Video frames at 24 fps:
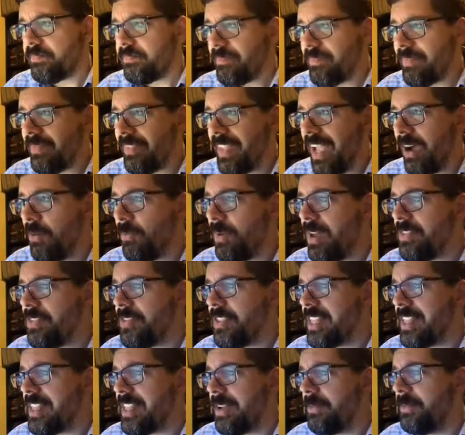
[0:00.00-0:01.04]
Now, one
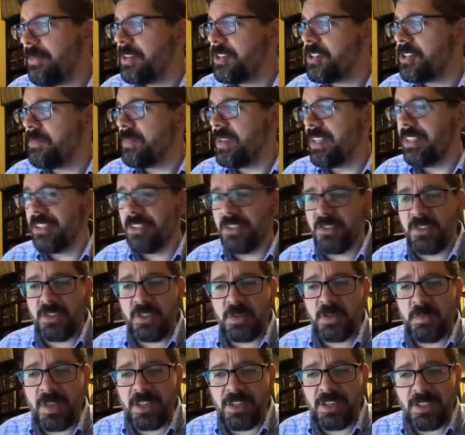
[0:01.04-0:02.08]
thing that we should be a little
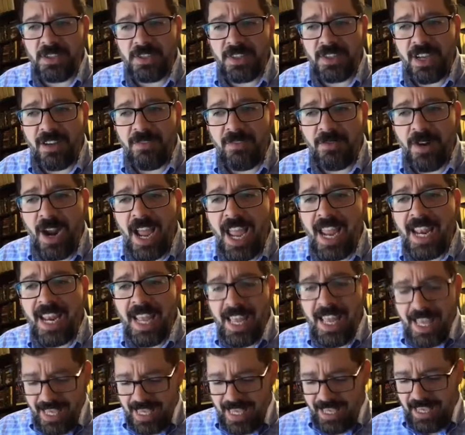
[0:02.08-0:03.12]
suspicious of, right,
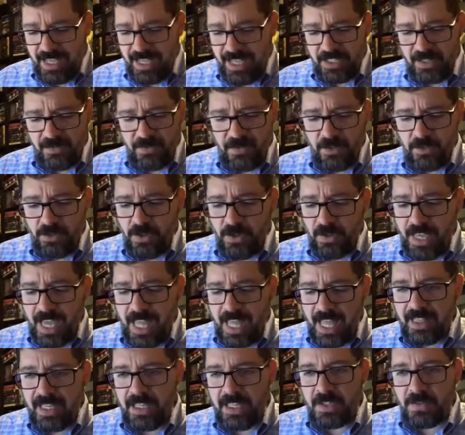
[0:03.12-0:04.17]
is if you look
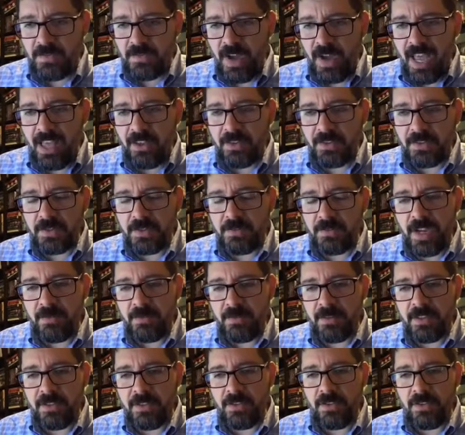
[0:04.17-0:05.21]
at these files, right,
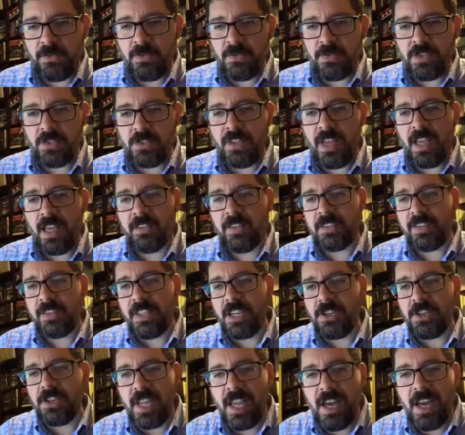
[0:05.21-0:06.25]
I'm going to use
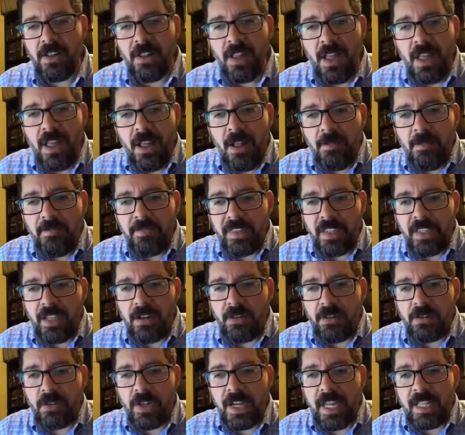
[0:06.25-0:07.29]
ls-al,
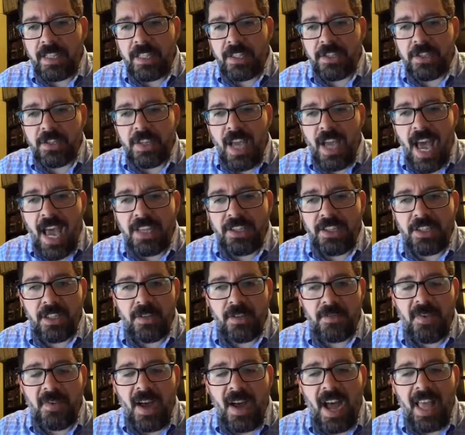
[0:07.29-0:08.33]
look at the size of
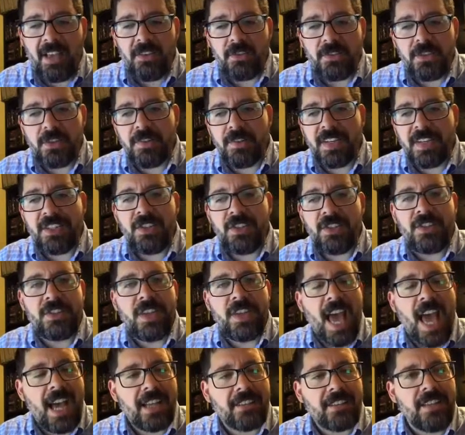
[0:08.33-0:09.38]
the files. They're
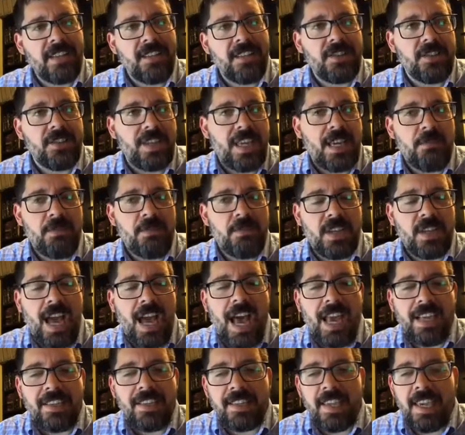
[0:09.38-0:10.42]
exactly the same
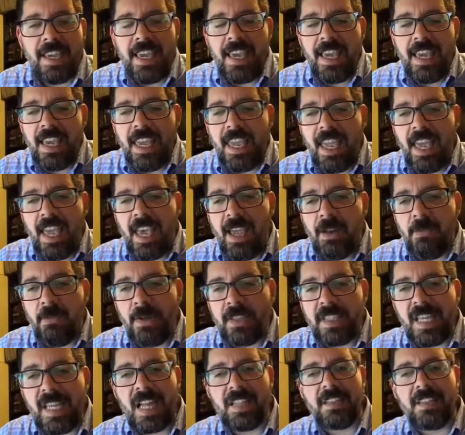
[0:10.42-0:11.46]
size. And
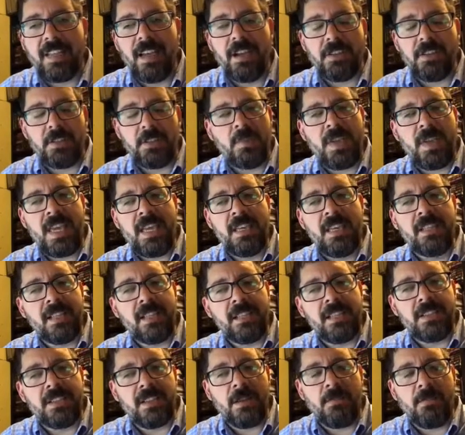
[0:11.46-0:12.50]
what that tells me is
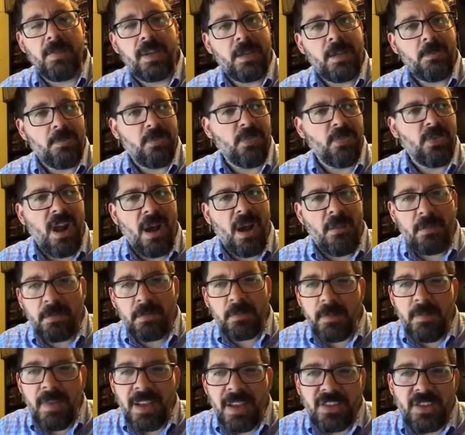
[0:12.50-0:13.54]
that somebody
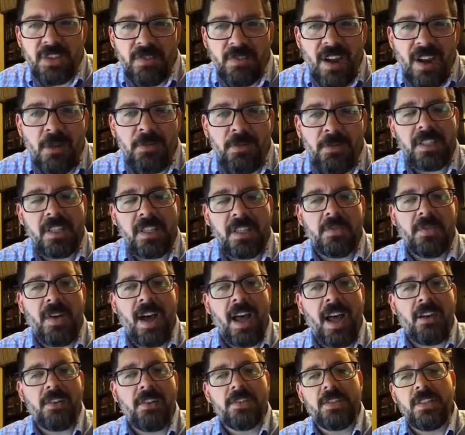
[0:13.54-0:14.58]
probably messed around with these
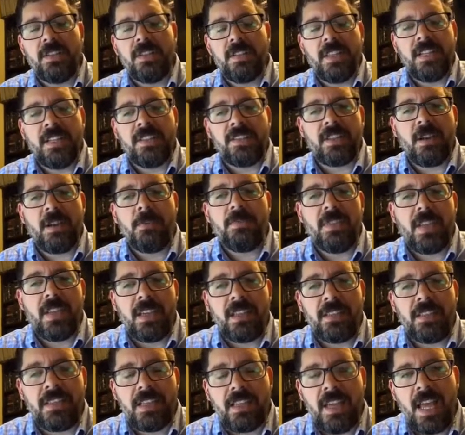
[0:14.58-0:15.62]
files and did
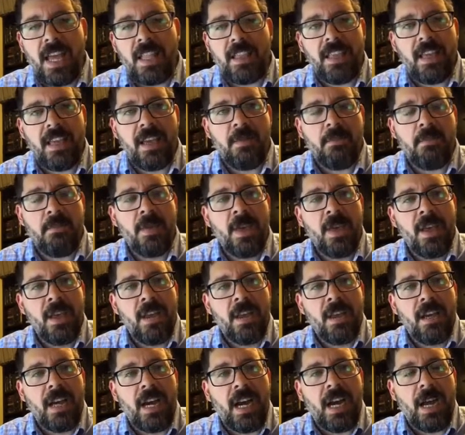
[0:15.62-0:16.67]
something to get them
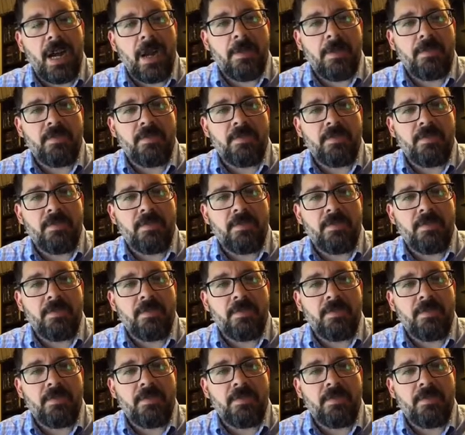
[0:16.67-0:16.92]
to